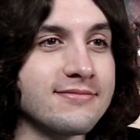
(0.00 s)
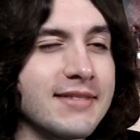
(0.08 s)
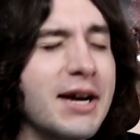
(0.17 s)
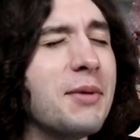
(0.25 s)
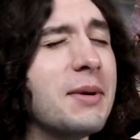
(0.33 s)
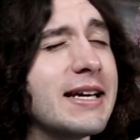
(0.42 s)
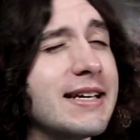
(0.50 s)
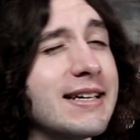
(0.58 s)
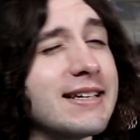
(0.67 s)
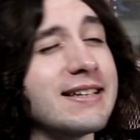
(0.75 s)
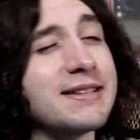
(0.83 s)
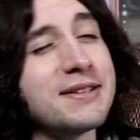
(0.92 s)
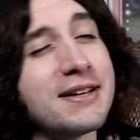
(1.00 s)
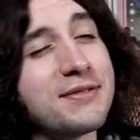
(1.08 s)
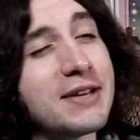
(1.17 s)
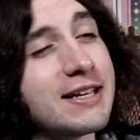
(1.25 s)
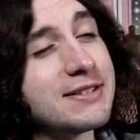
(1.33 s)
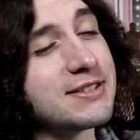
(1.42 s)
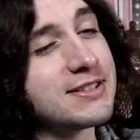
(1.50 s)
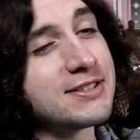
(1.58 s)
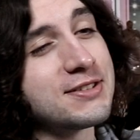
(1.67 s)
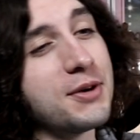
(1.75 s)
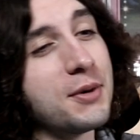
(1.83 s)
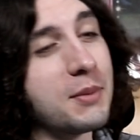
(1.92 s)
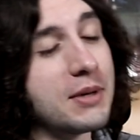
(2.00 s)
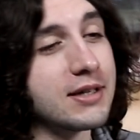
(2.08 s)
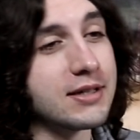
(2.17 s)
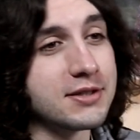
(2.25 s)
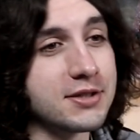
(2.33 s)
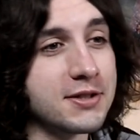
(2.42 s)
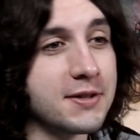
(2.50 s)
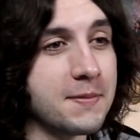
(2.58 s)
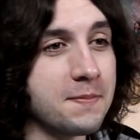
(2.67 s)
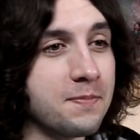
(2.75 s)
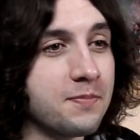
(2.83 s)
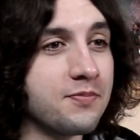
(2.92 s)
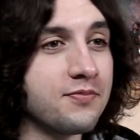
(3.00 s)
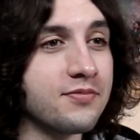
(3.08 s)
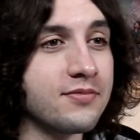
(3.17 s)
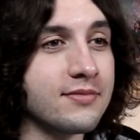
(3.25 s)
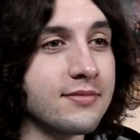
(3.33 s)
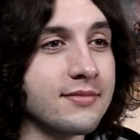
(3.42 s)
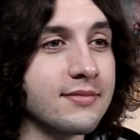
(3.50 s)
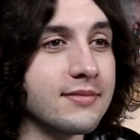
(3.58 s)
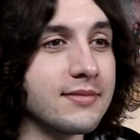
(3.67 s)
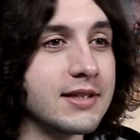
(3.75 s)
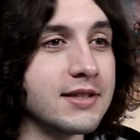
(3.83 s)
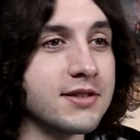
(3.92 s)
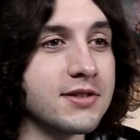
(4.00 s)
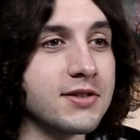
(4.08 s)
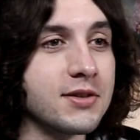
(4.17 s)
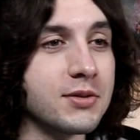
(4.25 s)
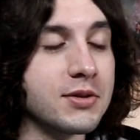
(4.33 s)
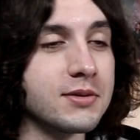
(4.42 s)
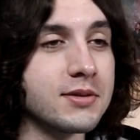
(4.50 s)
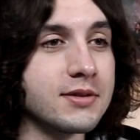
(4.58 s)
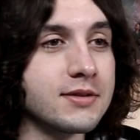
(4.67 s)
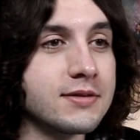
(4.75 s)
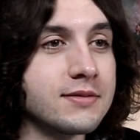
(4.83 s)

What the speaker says: Oh my god, I love Al so much. This is so cool.